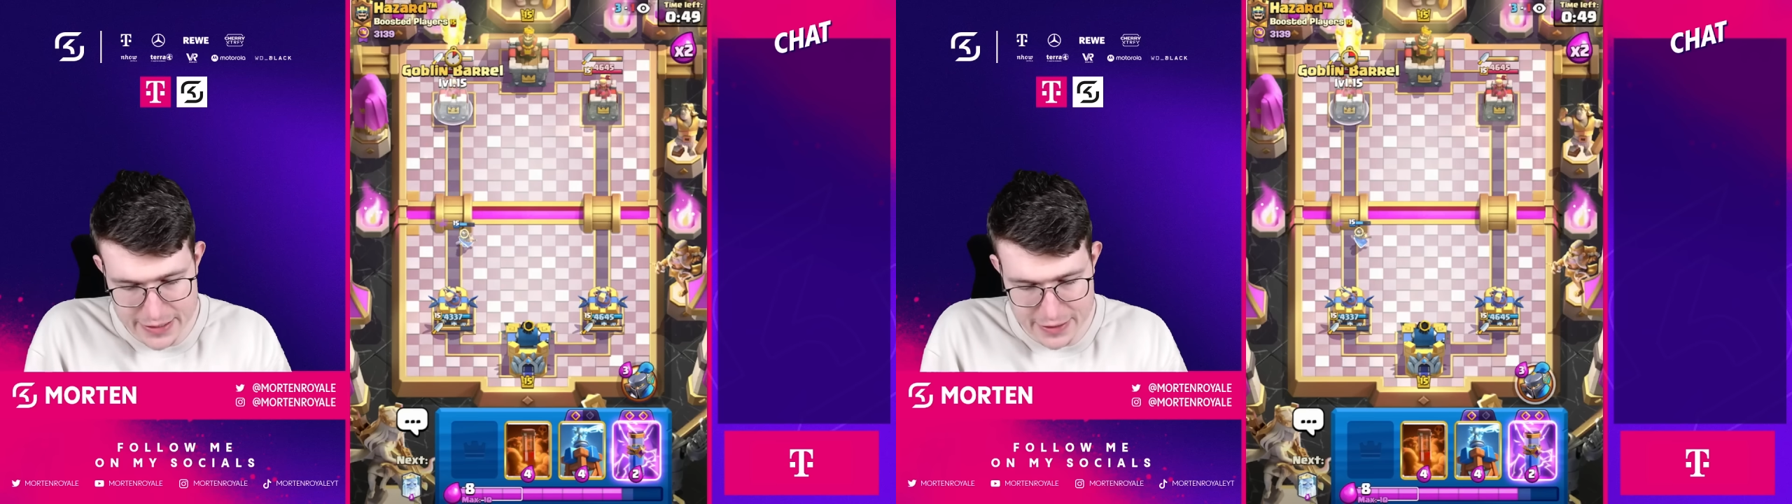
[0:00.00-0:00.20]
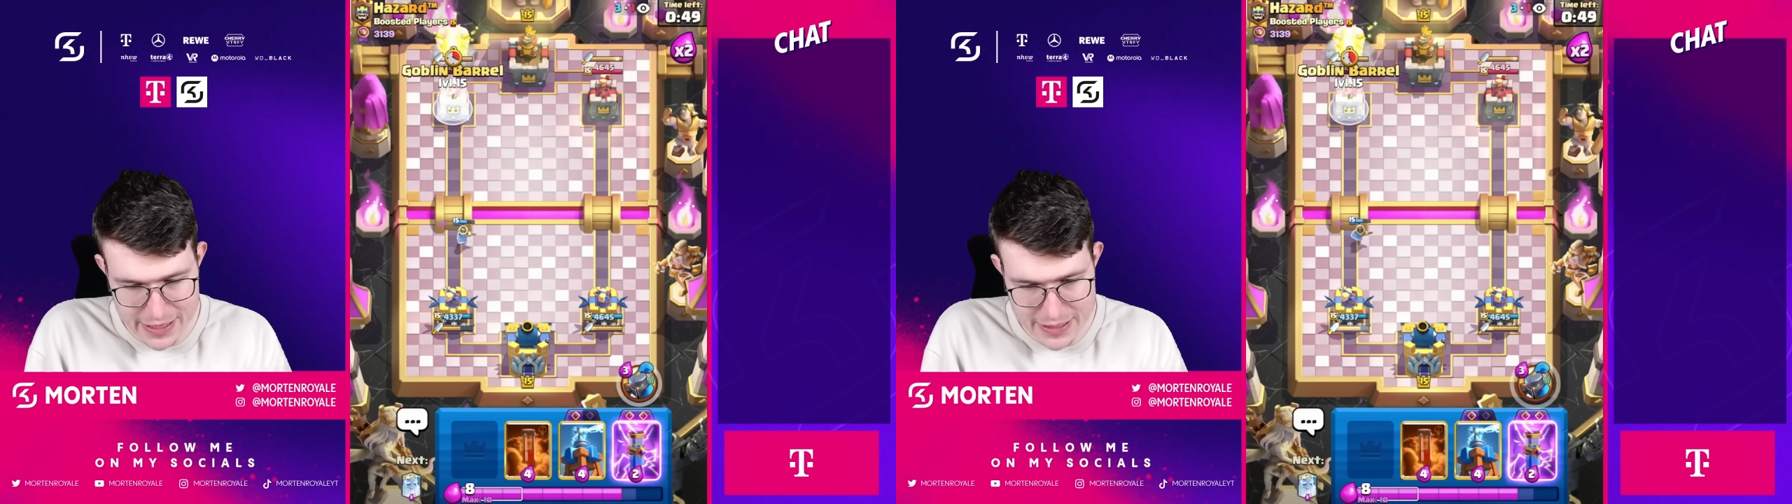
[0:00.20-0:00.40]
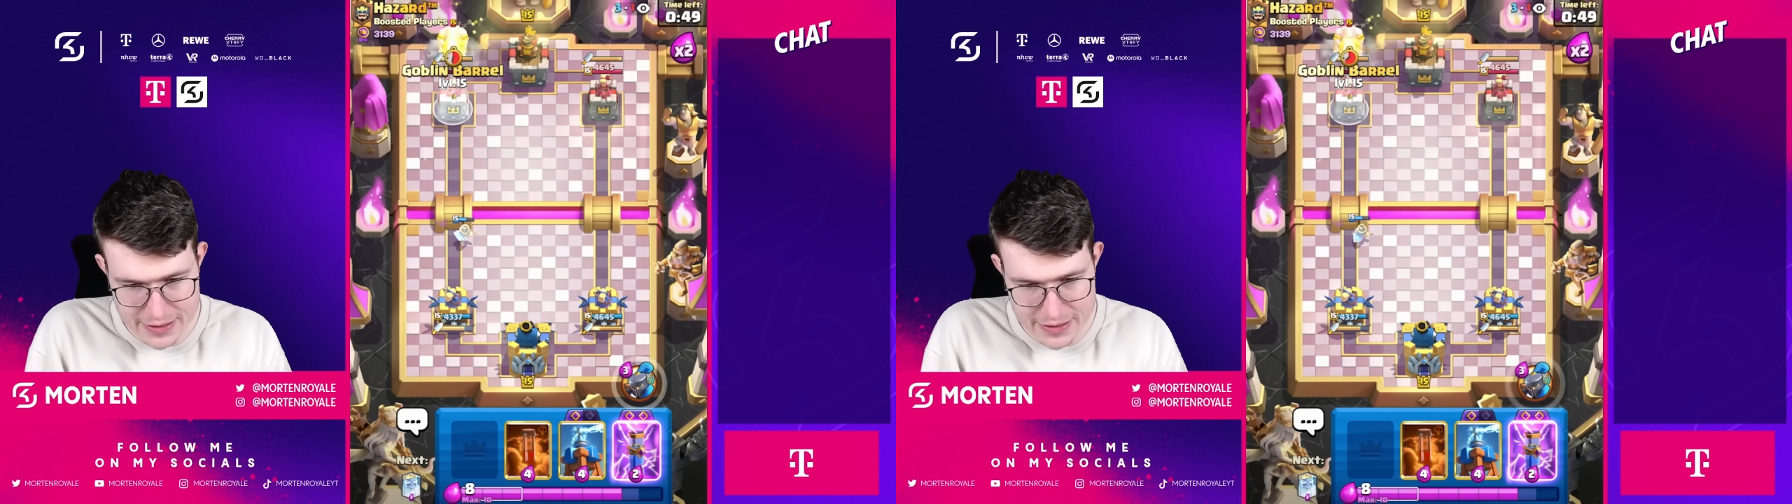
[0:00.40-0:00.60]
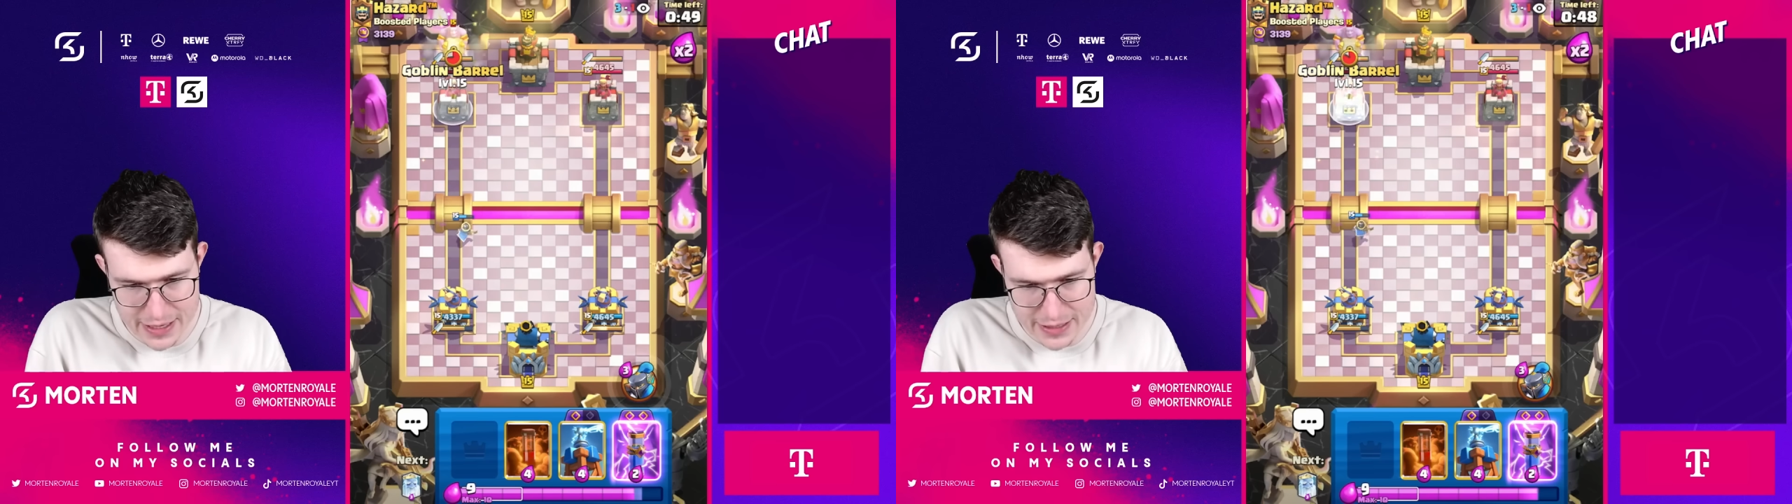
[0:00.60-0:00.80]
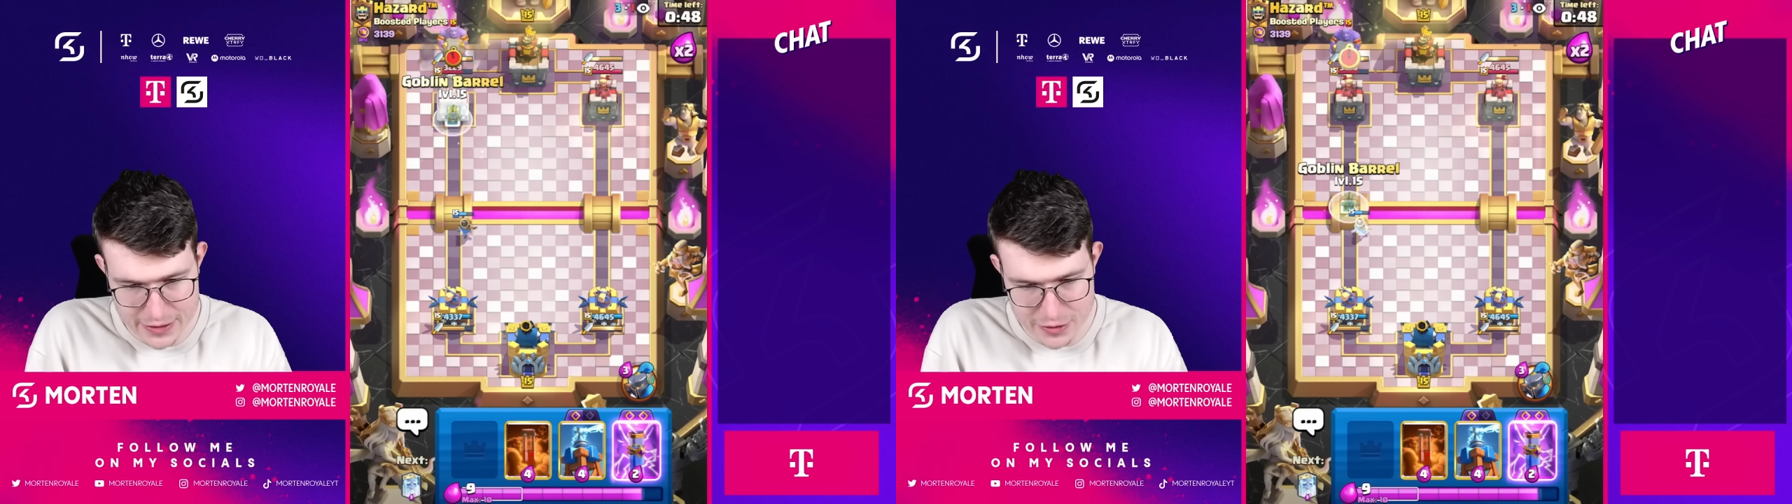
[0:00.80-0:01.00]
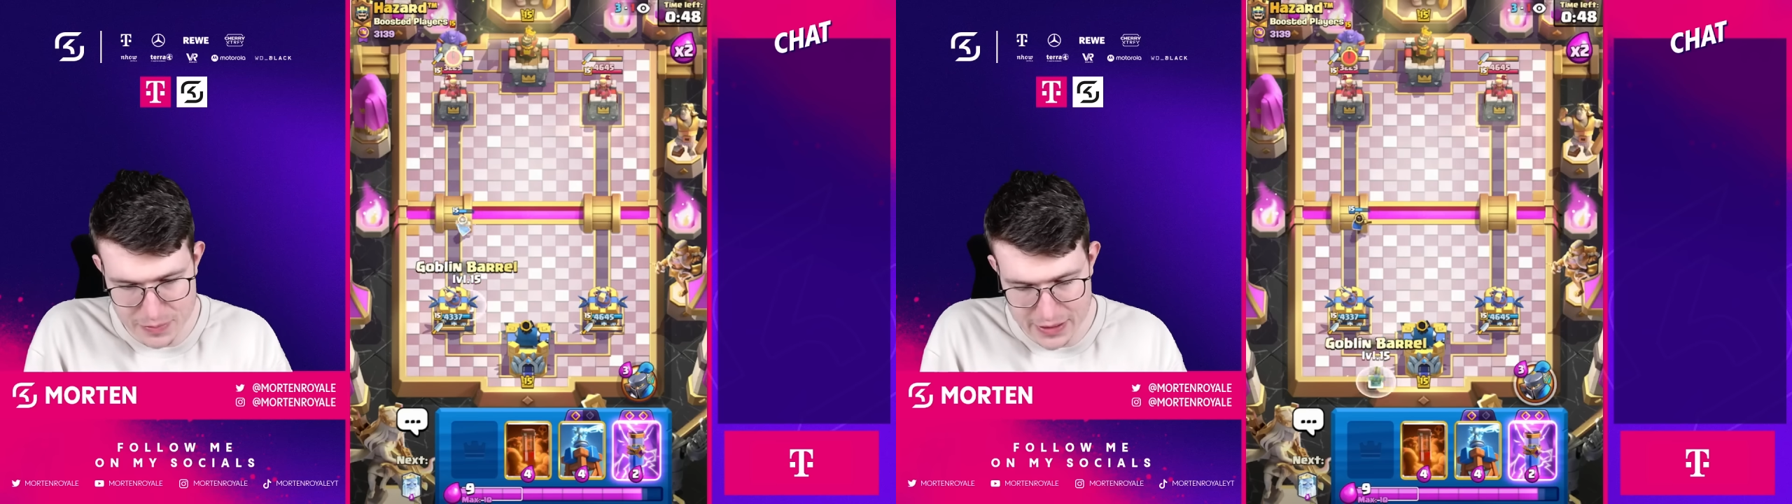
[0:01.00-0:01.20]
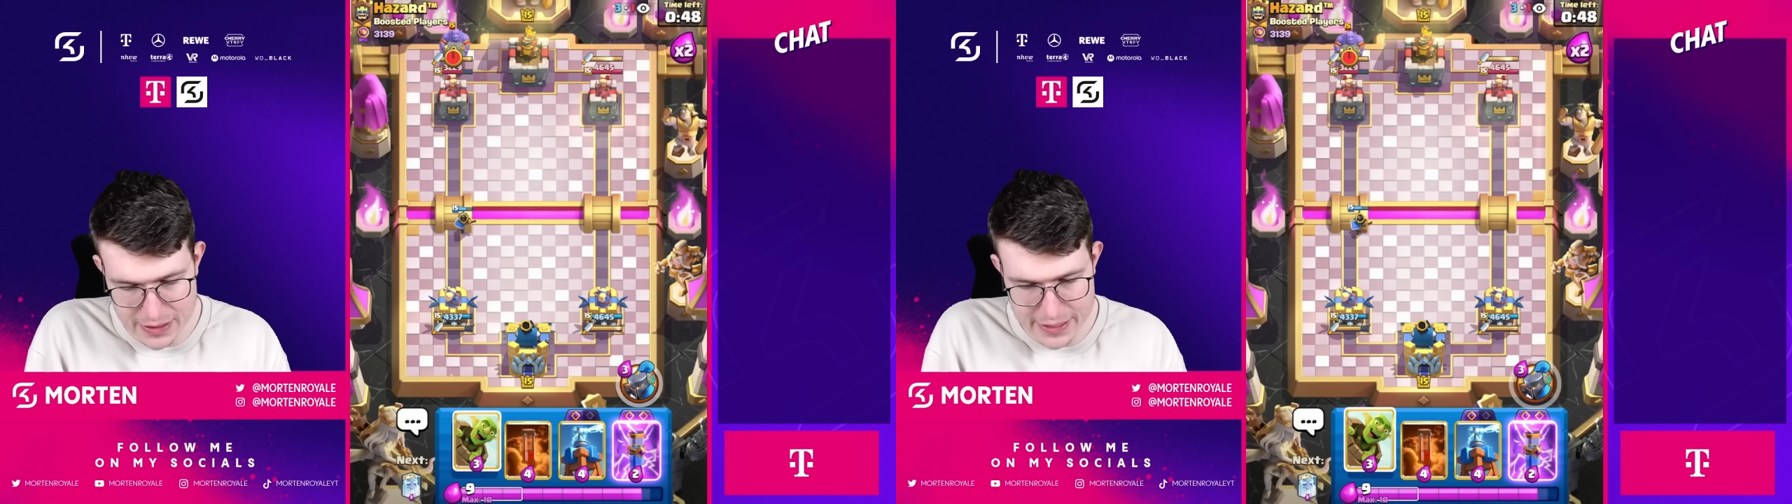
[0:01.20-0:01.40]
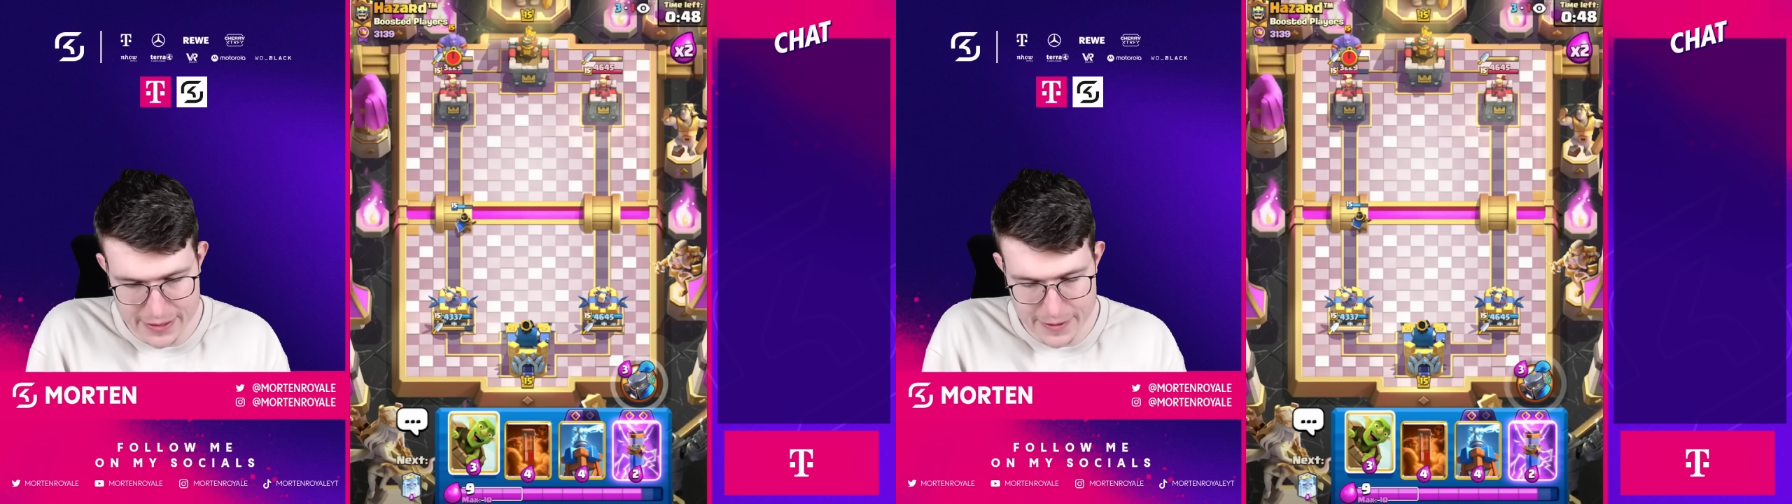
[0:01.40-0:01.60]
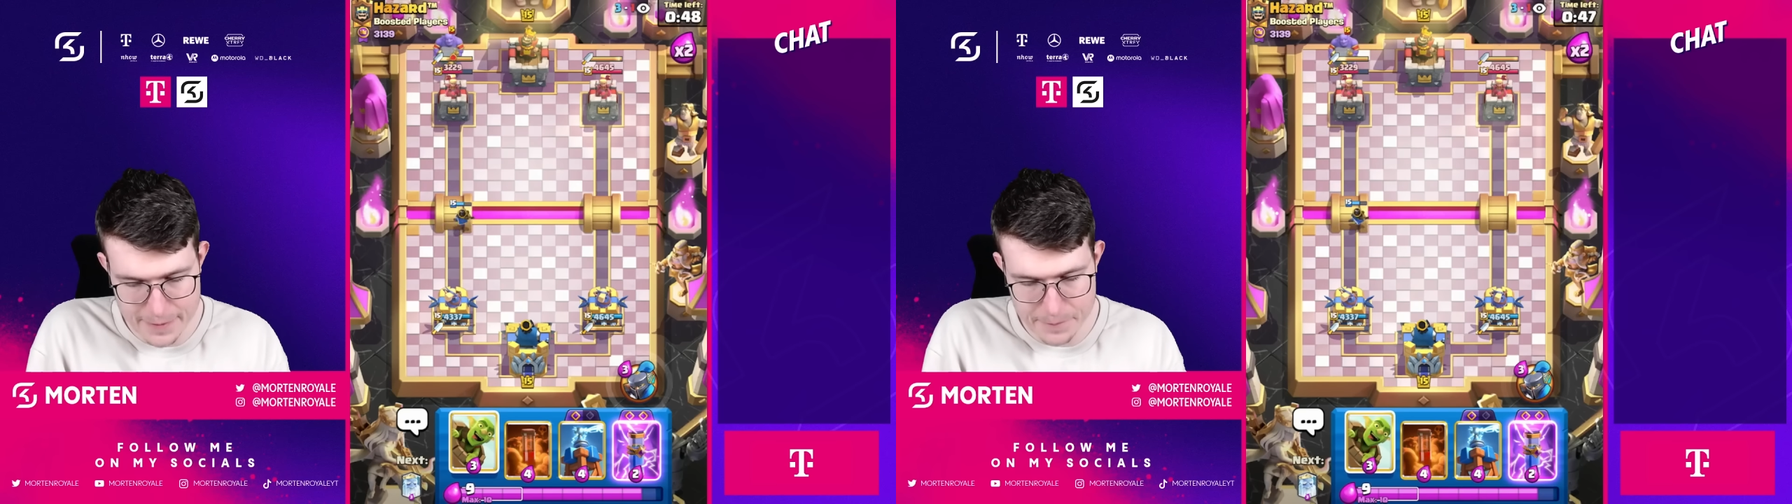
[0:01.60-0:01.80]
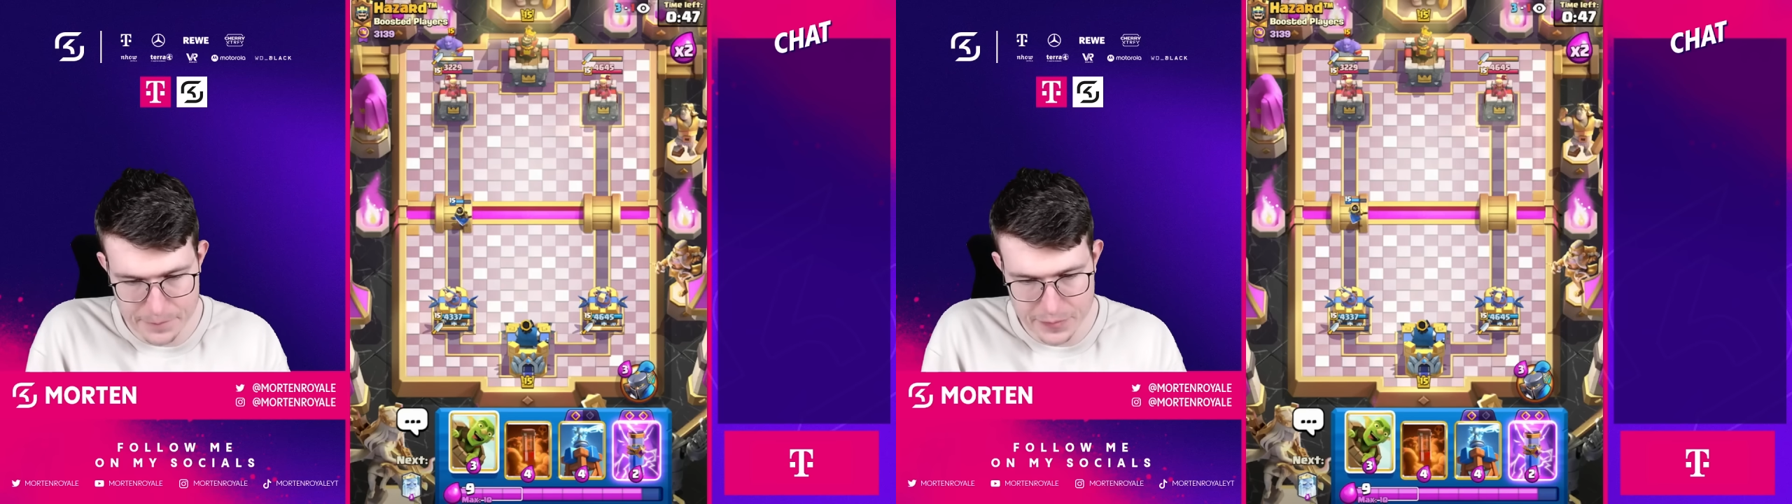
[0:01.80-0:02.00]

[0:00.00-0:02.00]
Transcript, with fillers: I guess it's it could be lightning.